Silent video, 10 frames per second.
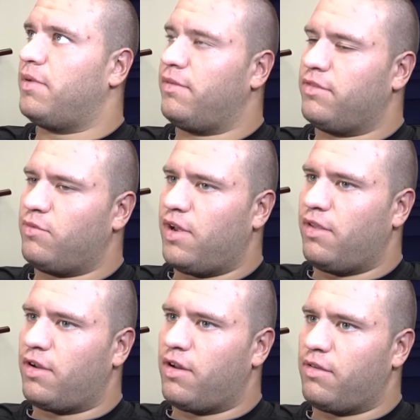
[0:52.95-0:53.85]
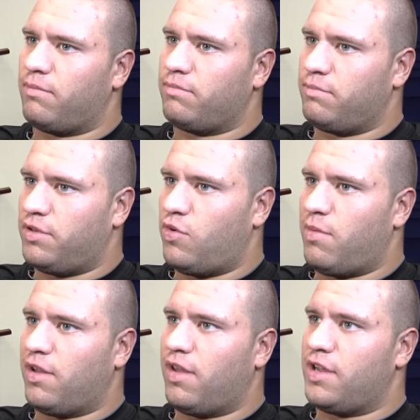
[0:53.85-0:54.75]
I mean, when I look on
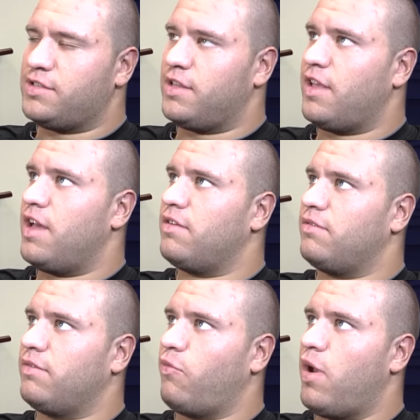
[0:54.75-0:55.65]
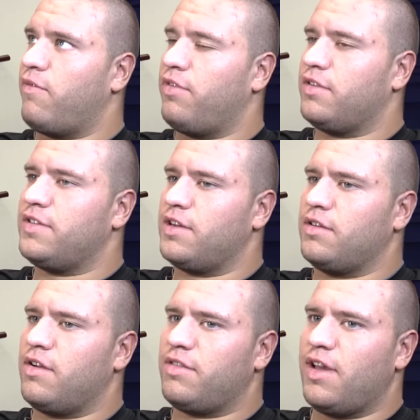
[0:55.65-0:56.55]
between my legs at that and waiting for the signal,